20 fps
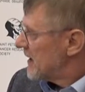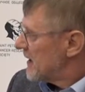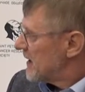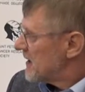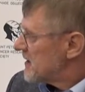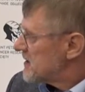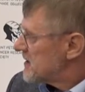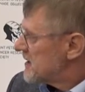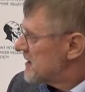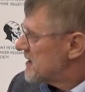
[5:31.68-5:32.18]

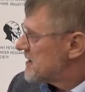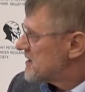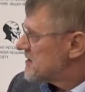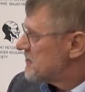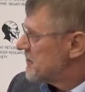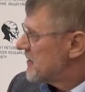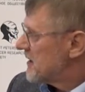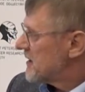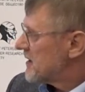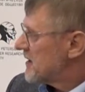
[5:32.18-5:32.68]

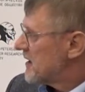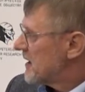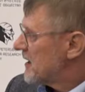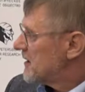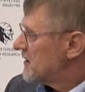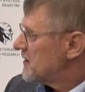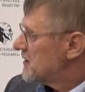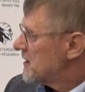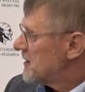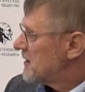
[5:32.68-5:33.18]
Since
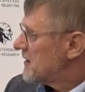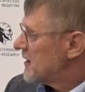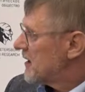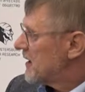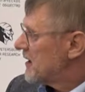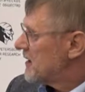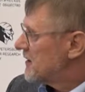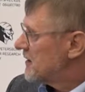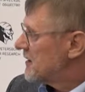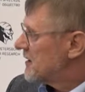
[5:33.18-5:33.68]

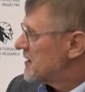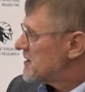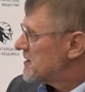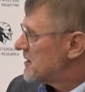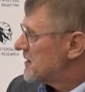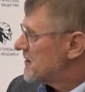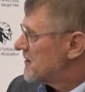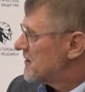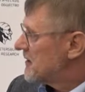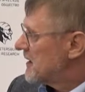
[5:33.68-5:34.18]
mid-1990s,
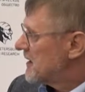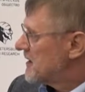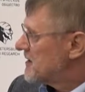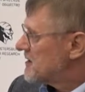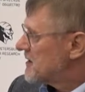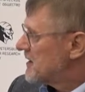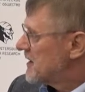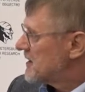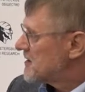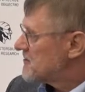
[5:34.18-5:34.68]
the
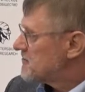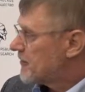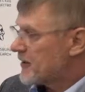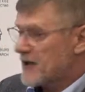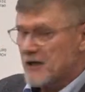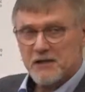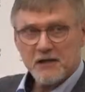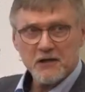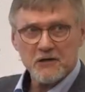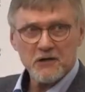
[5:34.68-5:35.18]
incidence,
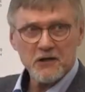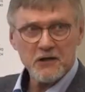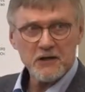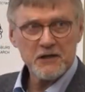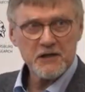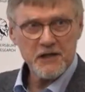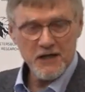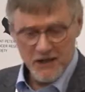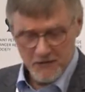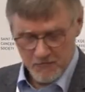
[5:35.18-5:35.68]
particularly
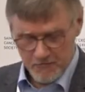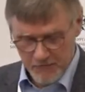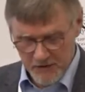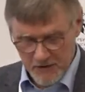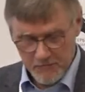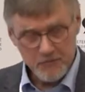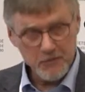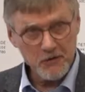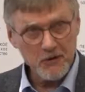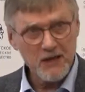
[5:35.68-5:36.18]
in young
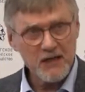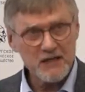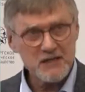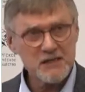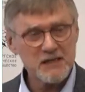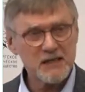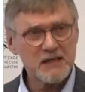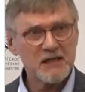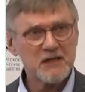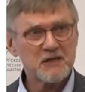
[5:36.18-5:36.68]
people,
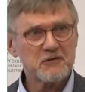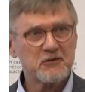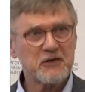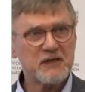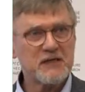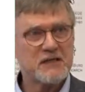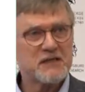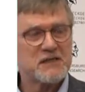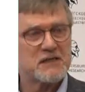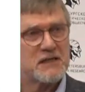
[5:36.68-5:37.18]
has
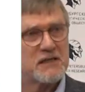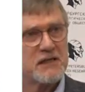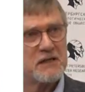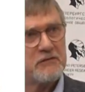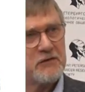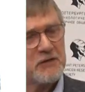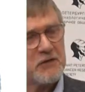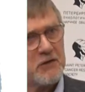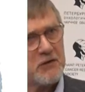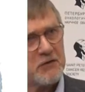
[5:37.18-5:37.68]
increased,
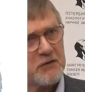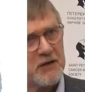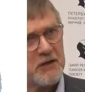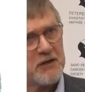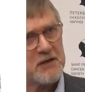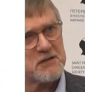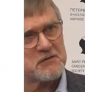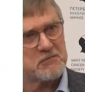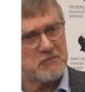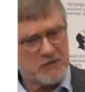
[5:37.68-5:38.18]
even though there
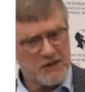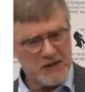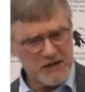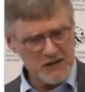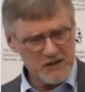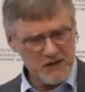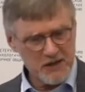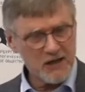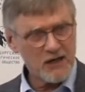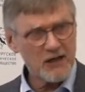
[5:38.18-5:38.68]
is
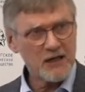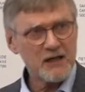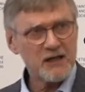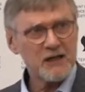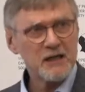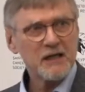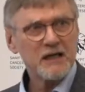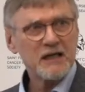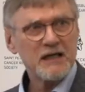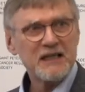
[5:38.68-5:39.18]
very high
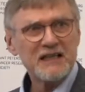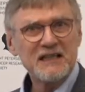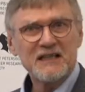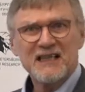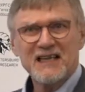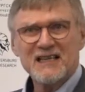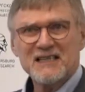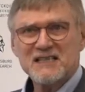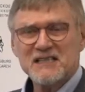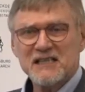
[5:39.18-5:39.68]

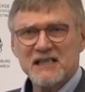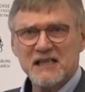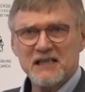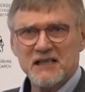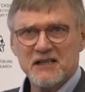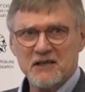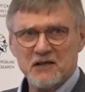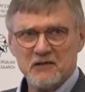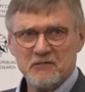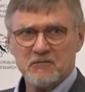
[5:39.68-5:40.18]

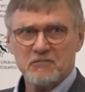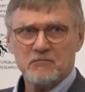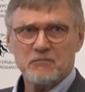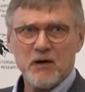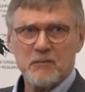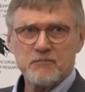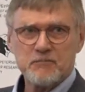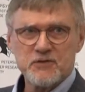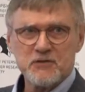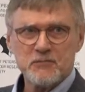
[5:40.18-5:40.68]
intensity of
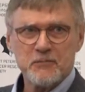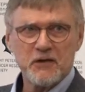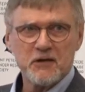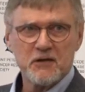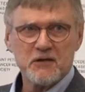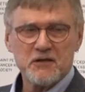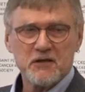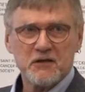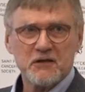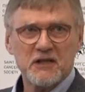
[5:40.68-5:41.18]
pap
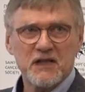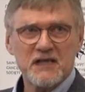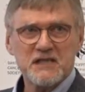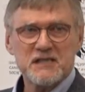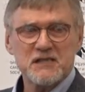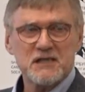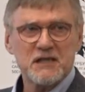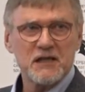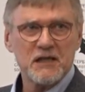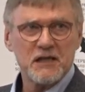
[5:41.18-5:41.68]
smear
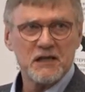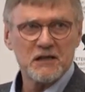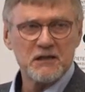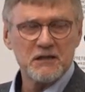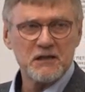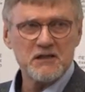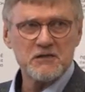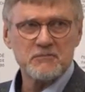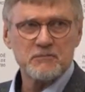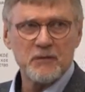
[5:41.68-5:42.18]
testing in
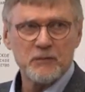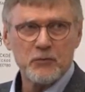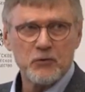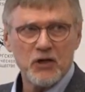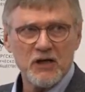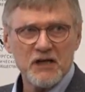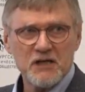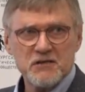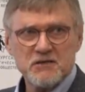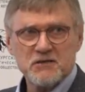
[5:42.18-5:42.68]
this
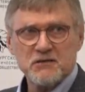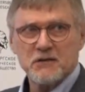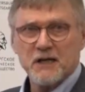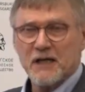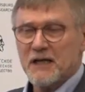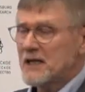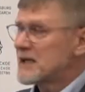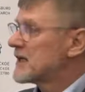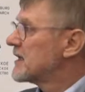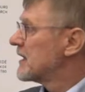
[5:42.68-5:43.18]
population
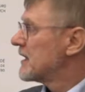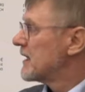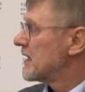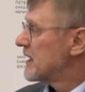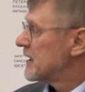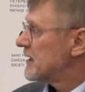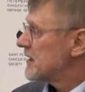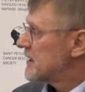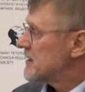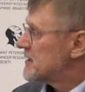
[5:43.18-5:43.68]
and
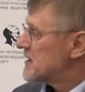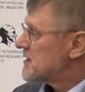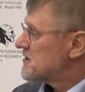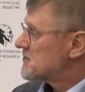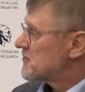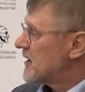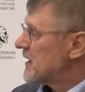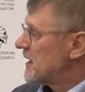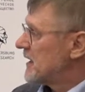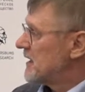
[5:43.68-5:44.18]
this
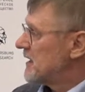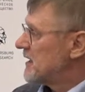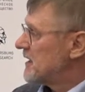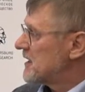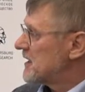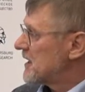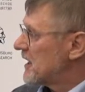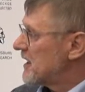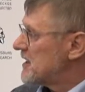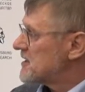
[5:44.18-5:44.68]
is one
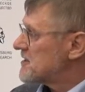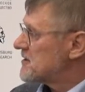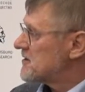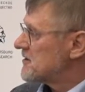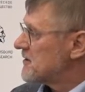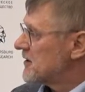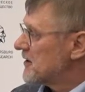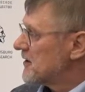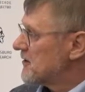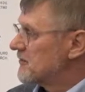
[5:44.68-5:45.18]

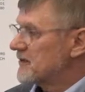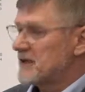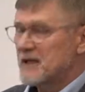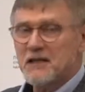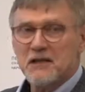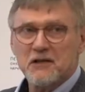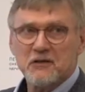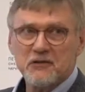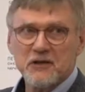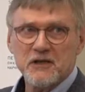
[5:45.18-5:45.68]
indication of
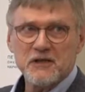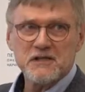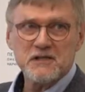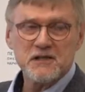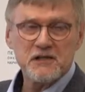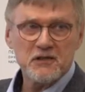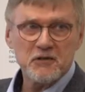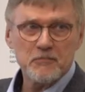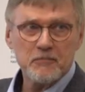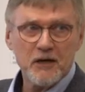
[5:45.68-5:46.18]
increase
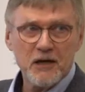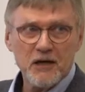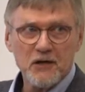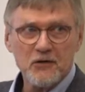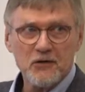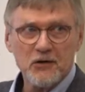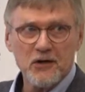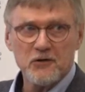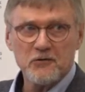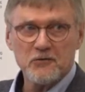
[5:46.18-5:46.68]
in the
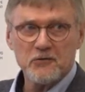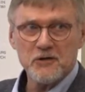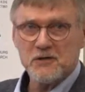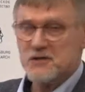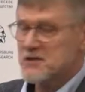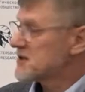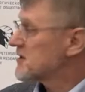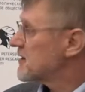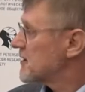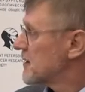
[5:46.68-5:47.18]
background
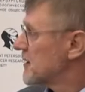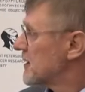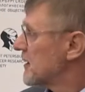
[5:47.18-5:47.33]
risk.